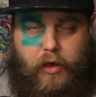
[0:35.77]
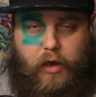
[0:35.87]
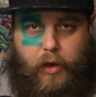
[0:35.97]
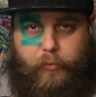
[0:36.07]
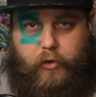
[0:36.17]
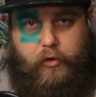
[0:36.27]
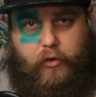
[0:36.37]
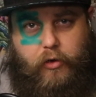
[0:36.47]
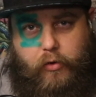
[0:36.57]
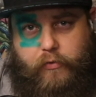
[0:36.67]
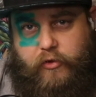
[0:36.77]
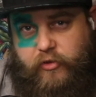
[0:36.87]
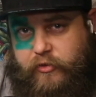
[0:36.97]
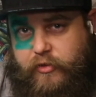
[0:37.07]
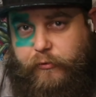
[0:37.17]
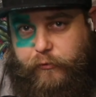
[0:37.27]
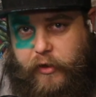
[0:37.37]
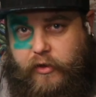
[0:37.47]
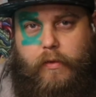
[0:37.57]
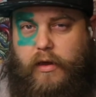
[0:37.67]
I'm gonna go over just the face.